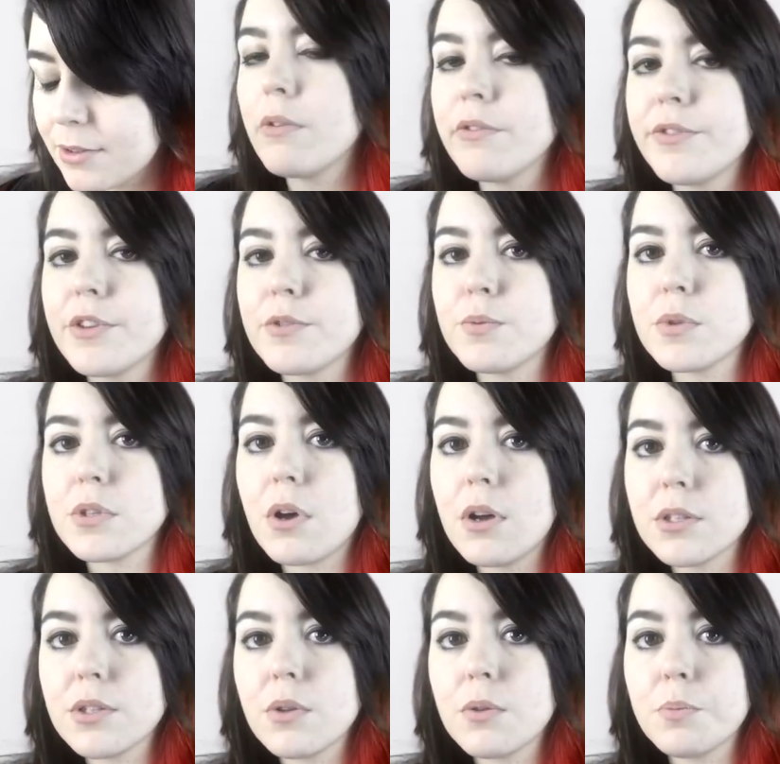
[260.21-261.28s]
however this was
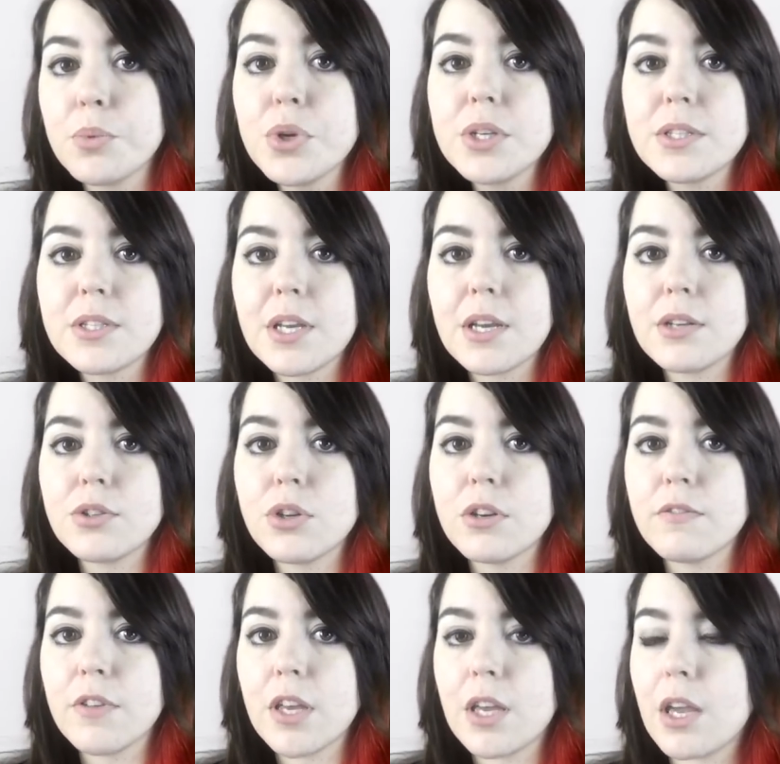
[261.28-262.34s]
also the pre-stage
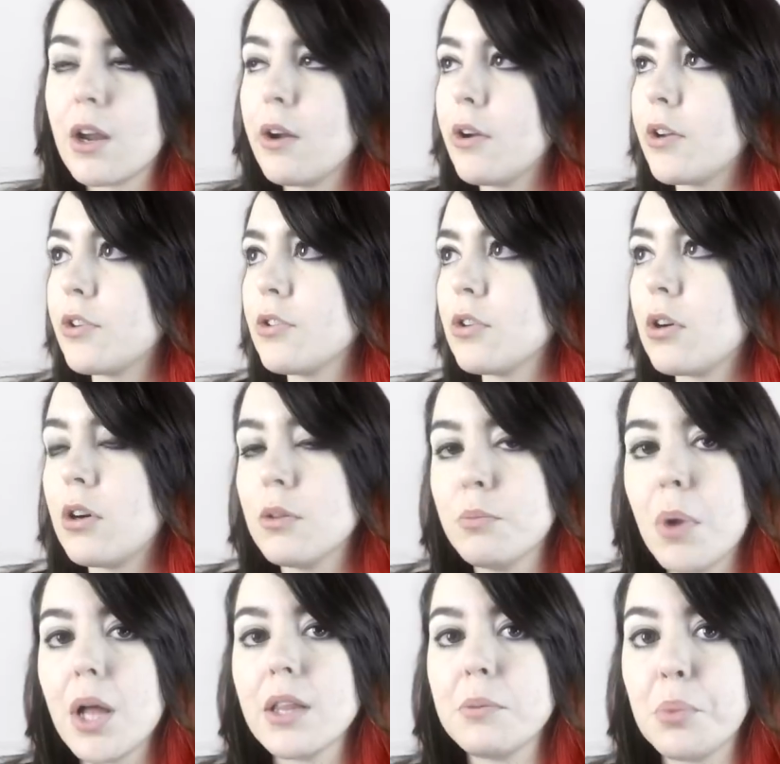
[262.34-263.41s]
of a character
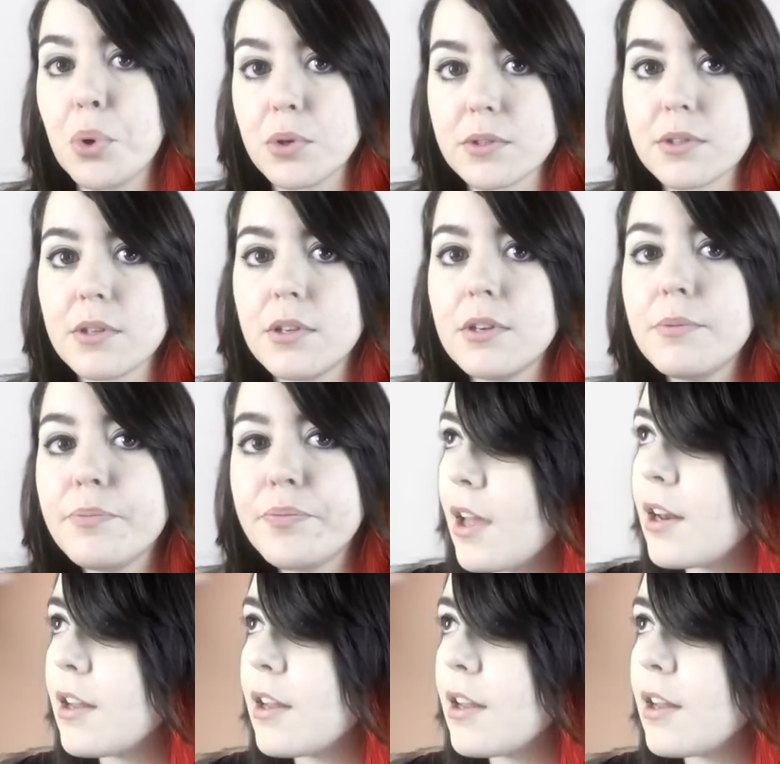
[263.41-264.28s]
called Polly Porcelain.